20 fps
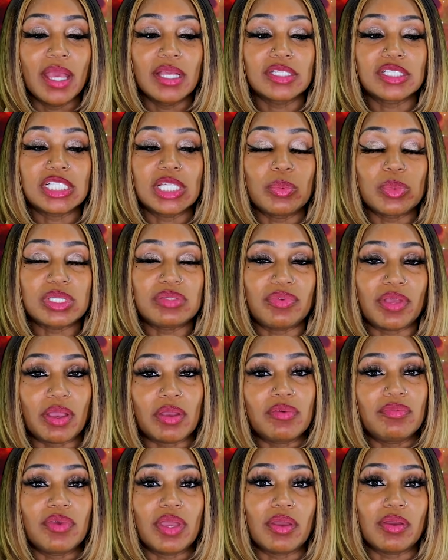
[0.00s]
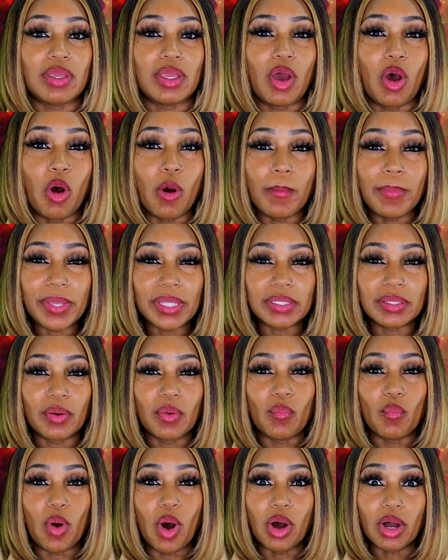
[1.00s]
she was very, very open,
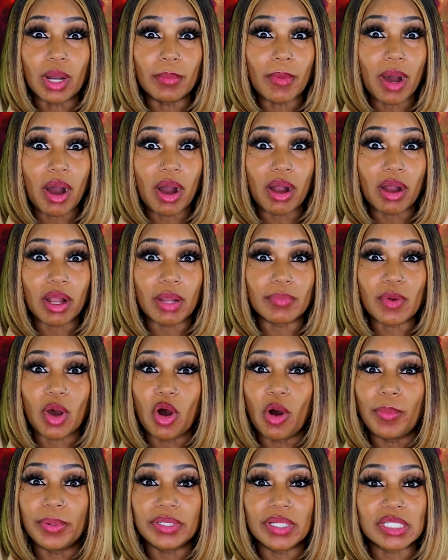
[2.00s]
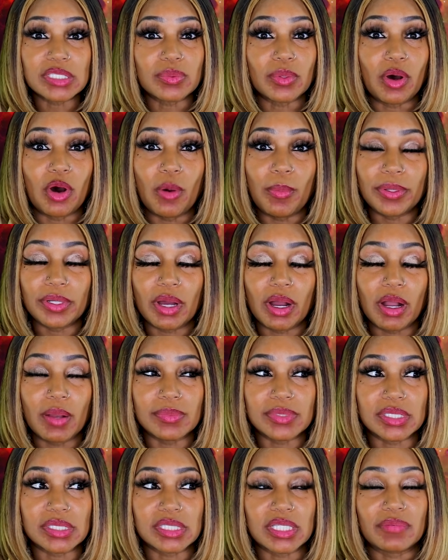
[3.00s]
opened us with open
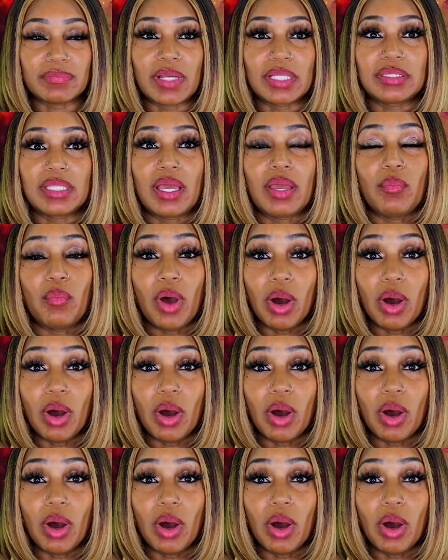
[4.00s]
arms and stuff like that.